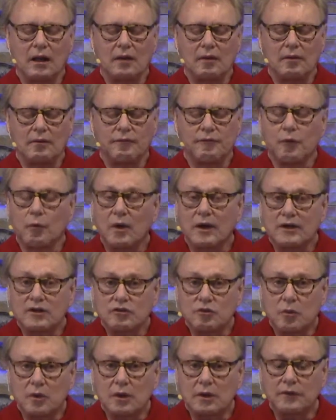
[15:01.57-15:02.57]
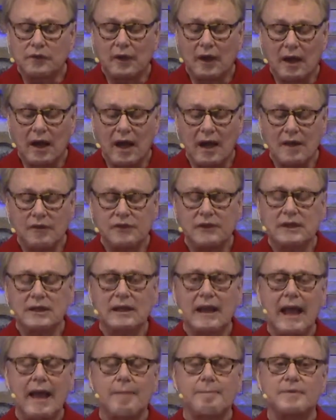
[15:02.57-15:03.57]
For what it's worth, I think it
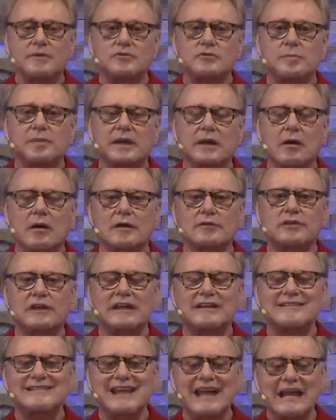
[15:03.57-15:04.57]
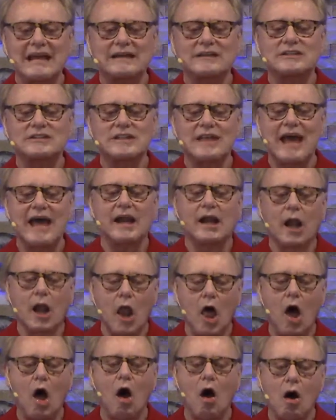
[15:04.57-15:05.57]
happens because it takes that
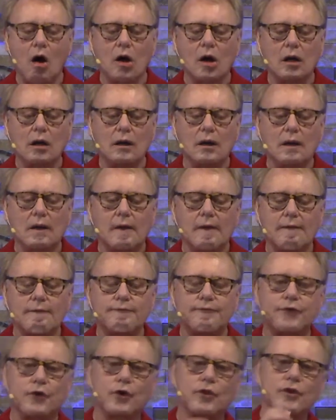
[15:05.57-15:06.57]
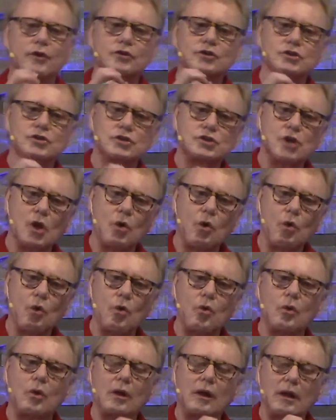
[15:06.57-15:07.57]
long for the
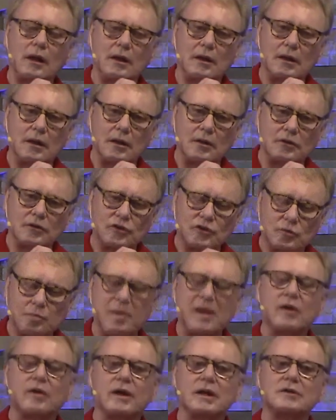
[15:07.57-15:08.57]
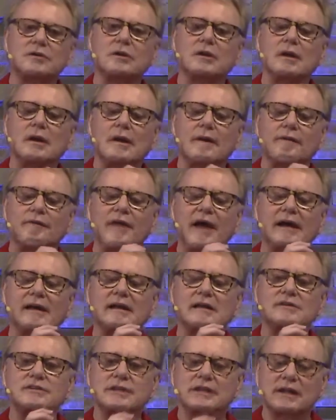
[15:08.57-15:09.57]
soul spirit that
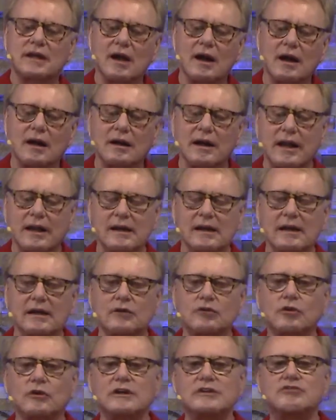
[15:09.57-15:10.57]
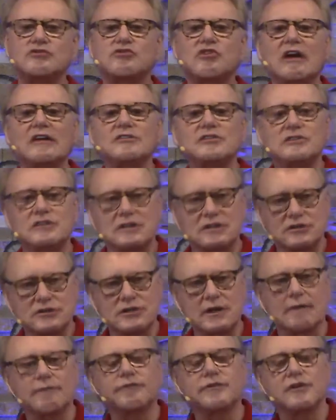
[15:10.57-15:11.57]
is incarnating to adjust
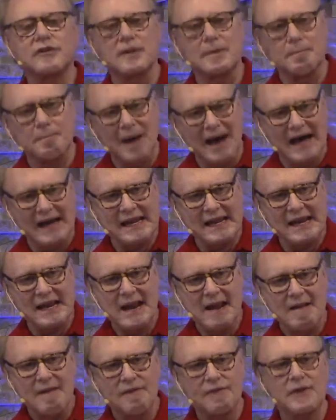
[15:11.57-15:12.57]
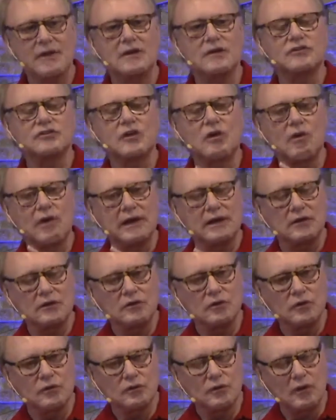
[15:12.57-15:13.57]
itself to the body that it's going
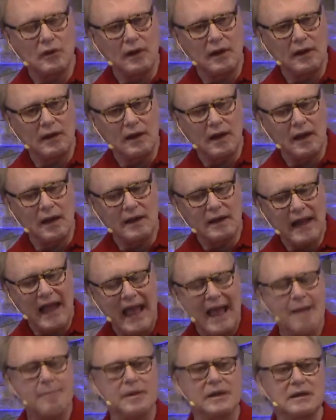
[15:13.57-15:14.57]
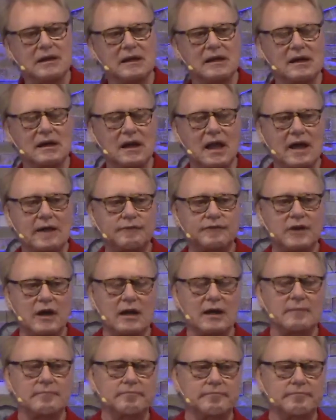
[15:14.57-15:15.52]
to inhabit in a lifetime.